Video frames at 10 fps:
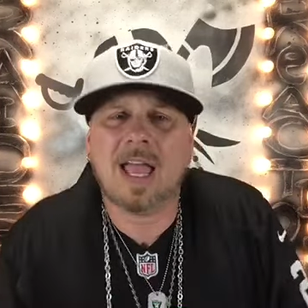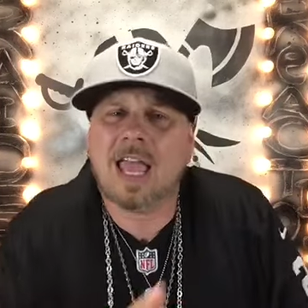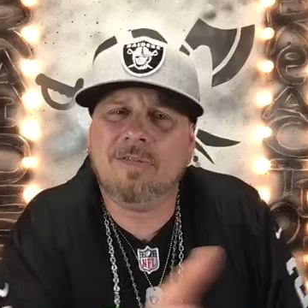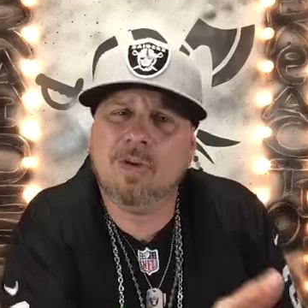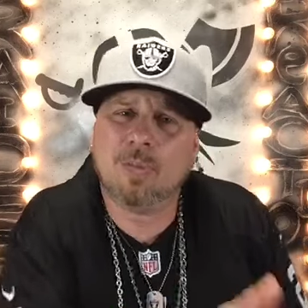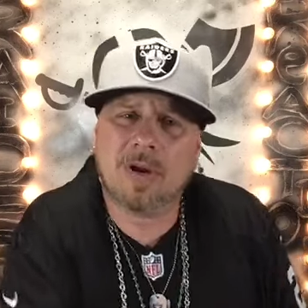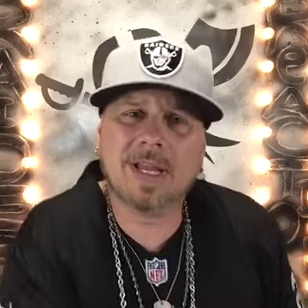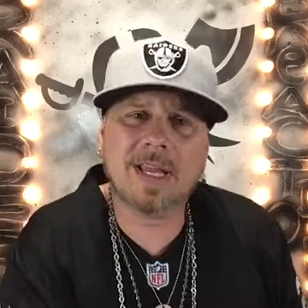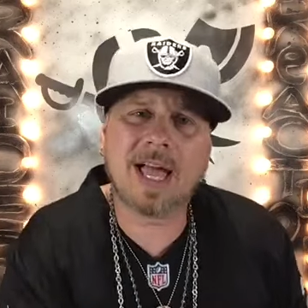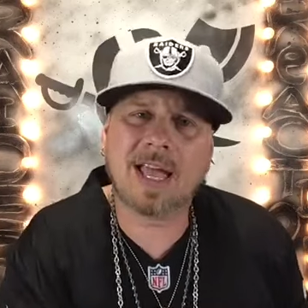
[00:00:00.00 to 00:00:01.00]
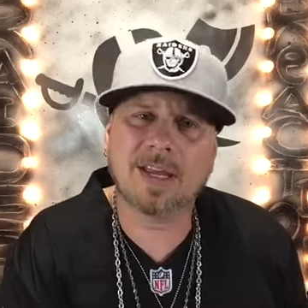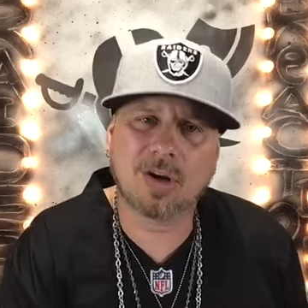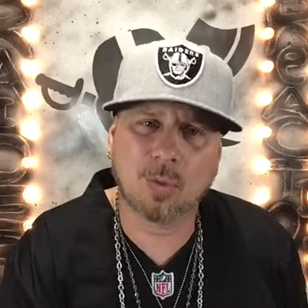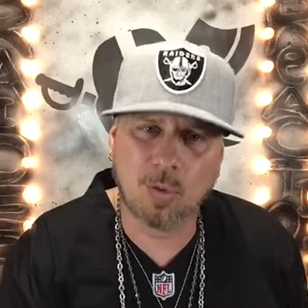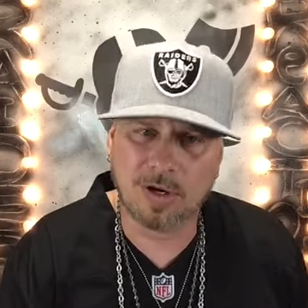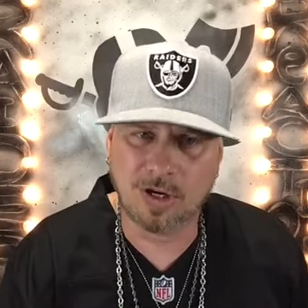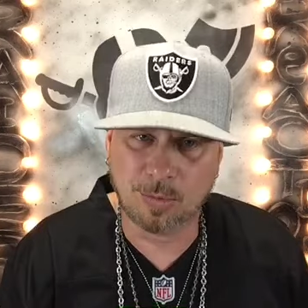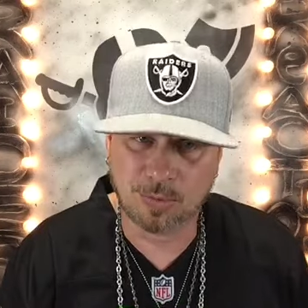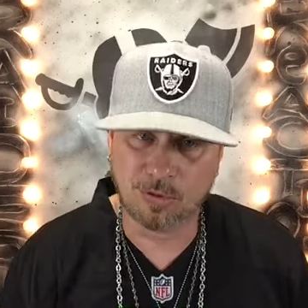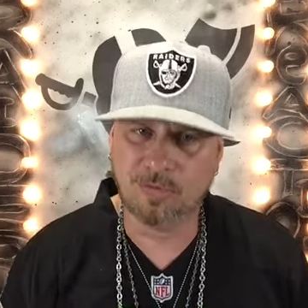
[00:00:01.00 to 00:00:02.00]
If you bring a guy in on a one-year
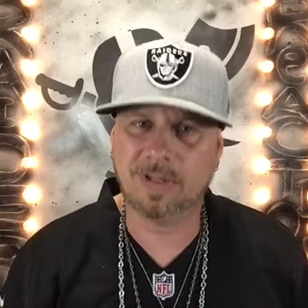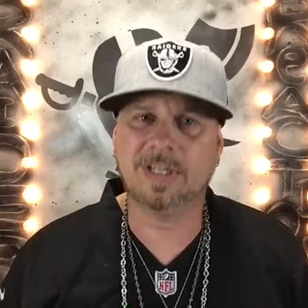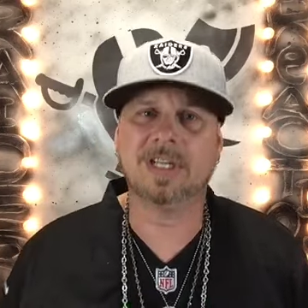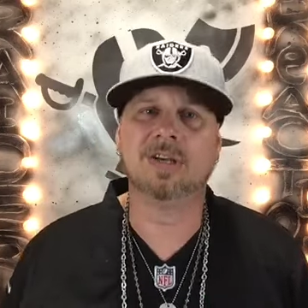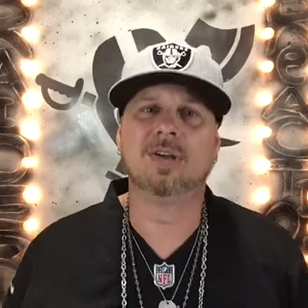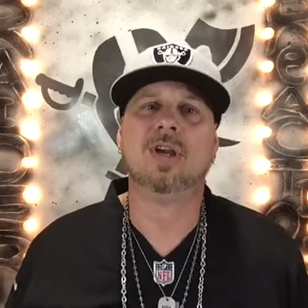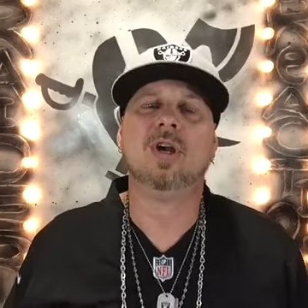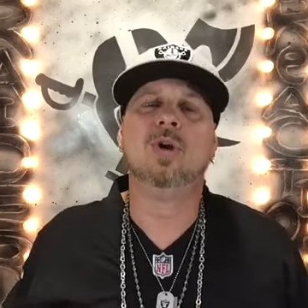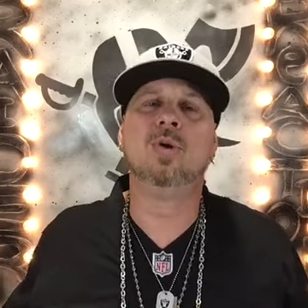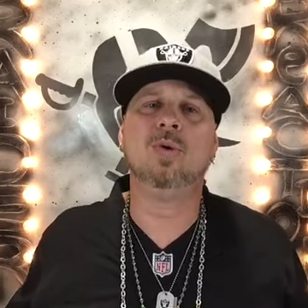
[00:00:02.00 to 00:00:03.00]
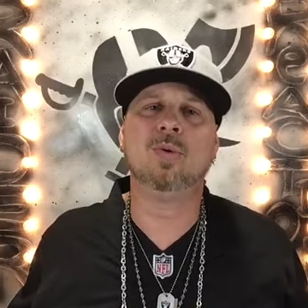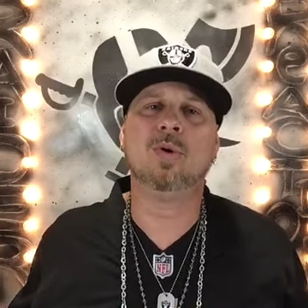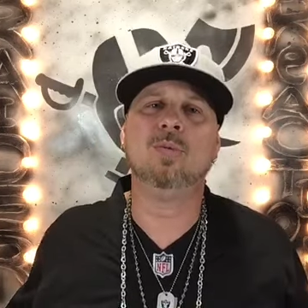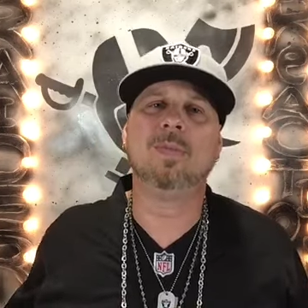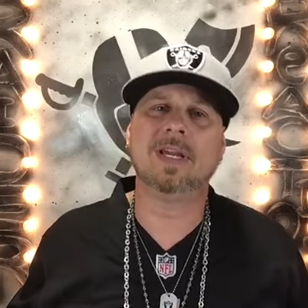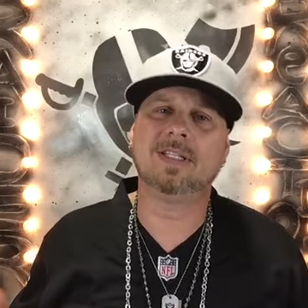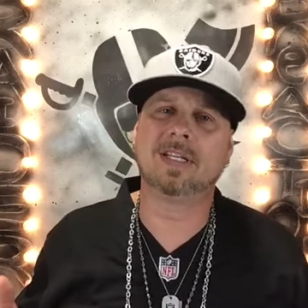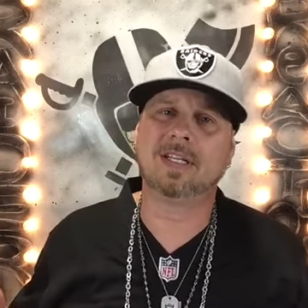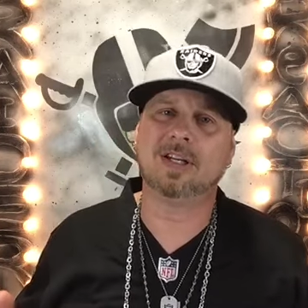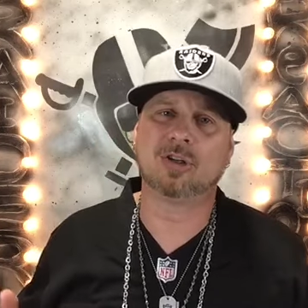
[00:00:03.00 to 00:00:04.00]
prove-it deal, who who
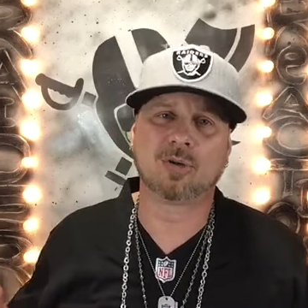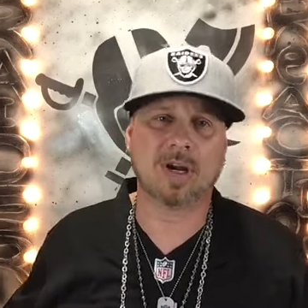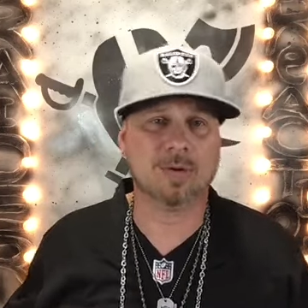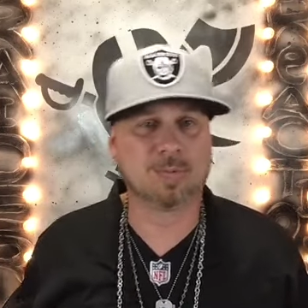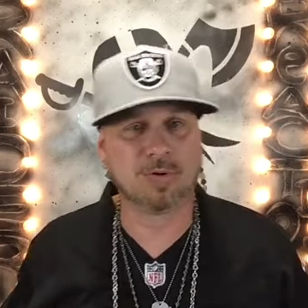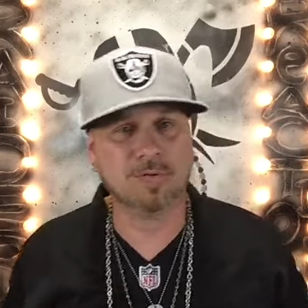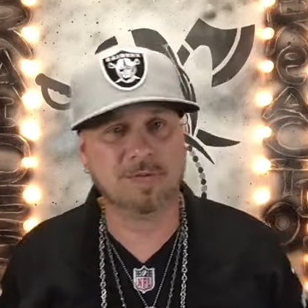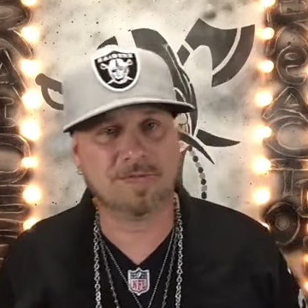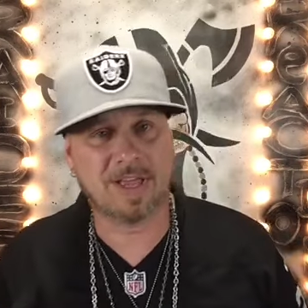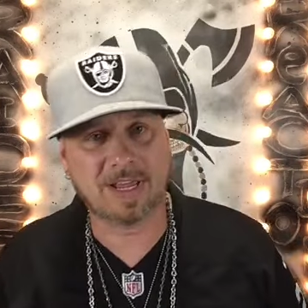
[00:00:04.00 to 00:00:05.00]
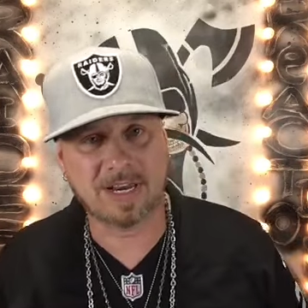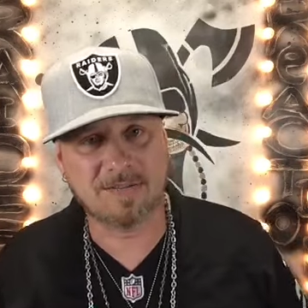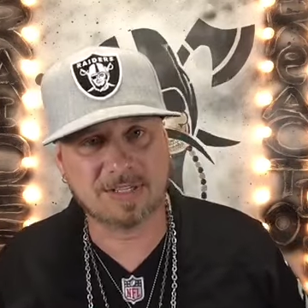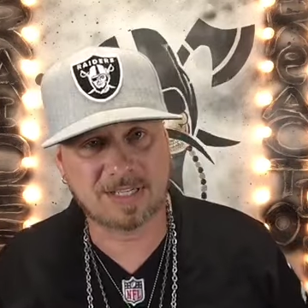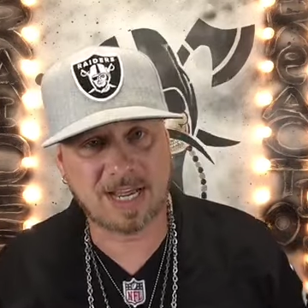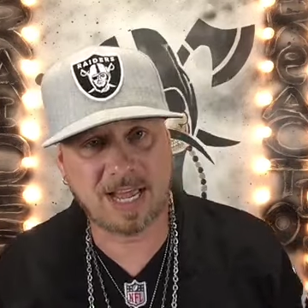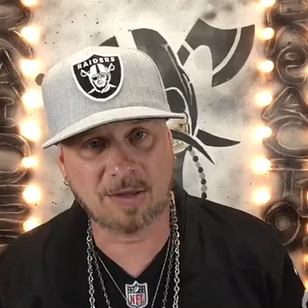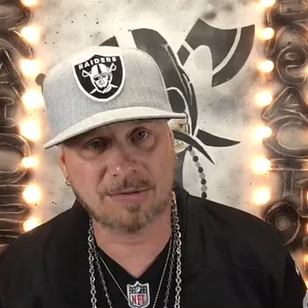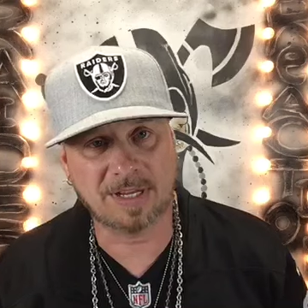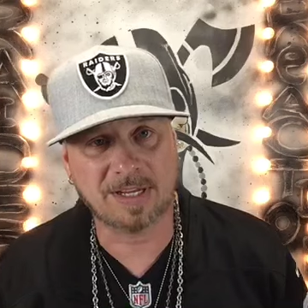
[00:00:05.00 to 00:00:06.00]
basically you're trying to prove if they can even stay
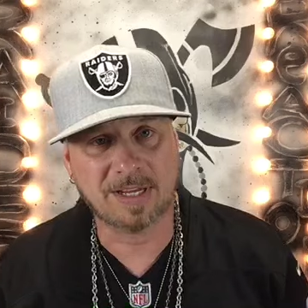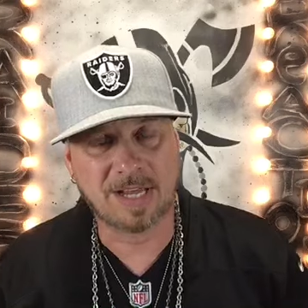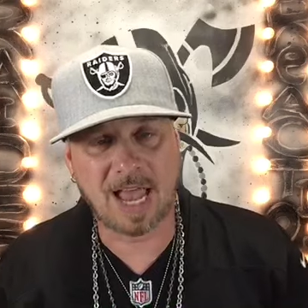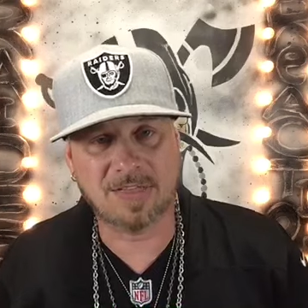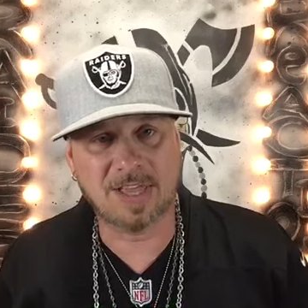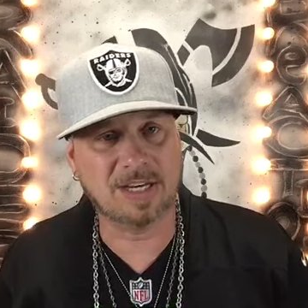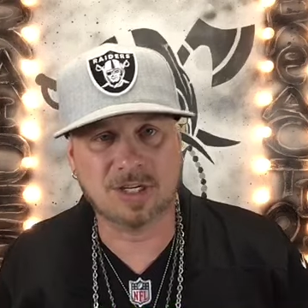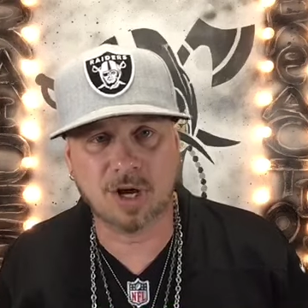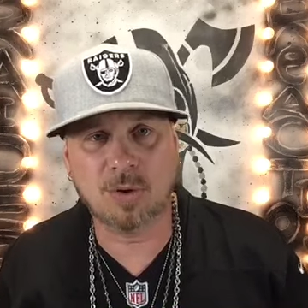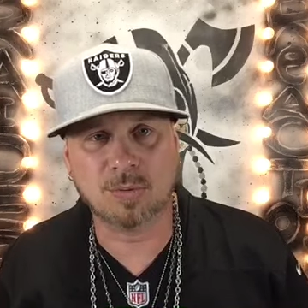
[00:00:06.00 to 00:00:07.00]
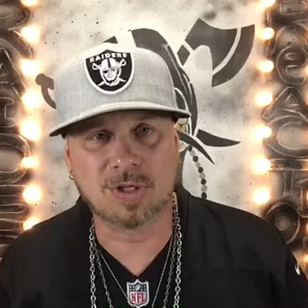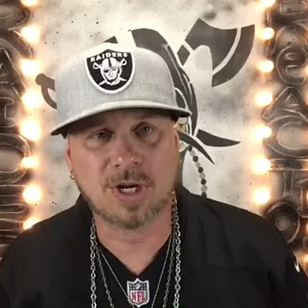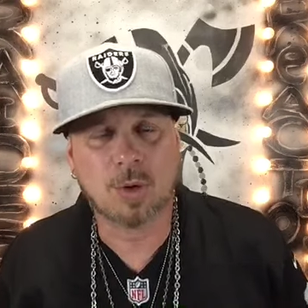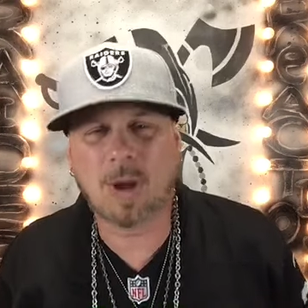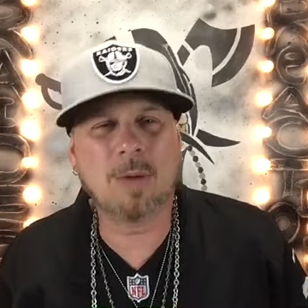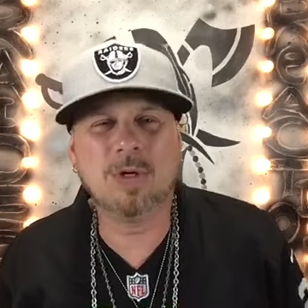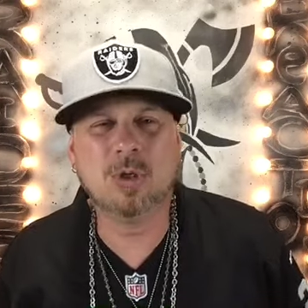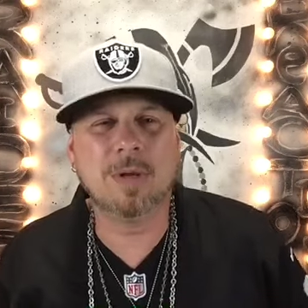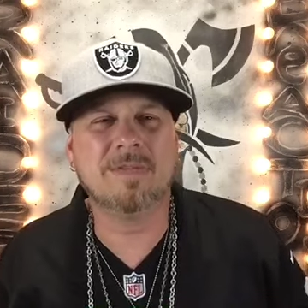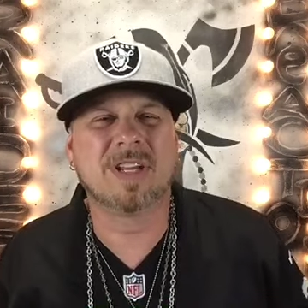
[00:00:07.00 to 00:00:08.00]
healthy, and they don't, why would you even